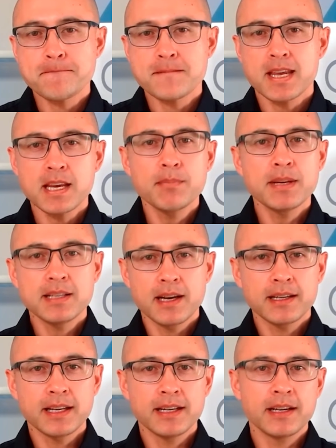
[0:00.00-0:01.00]
it can be
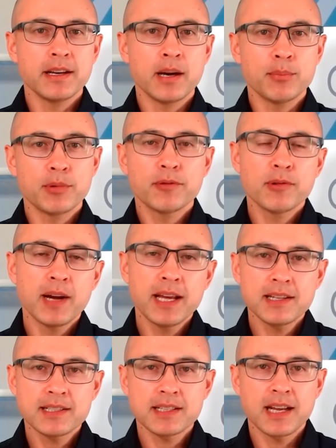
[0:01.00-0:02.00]
done in a number of
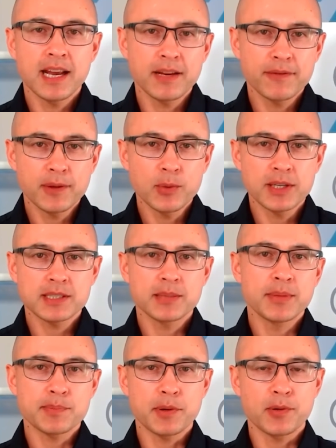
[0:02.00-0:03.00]
ways. And if you want some
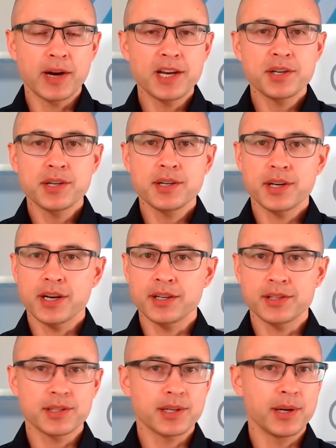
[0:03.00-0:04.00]
inspiration, you can
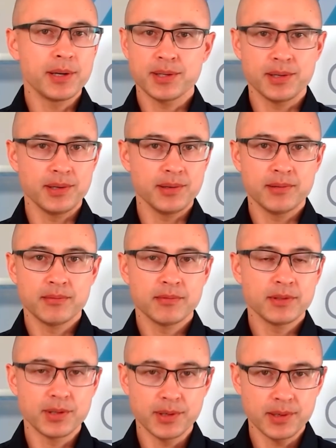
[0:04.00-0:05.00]
just go to
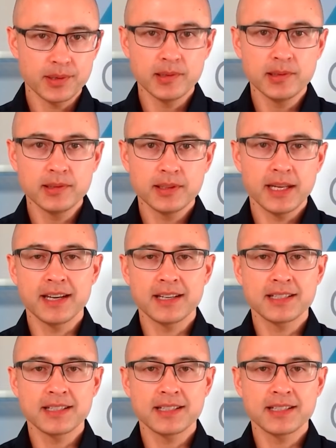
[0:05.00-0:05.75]
Google and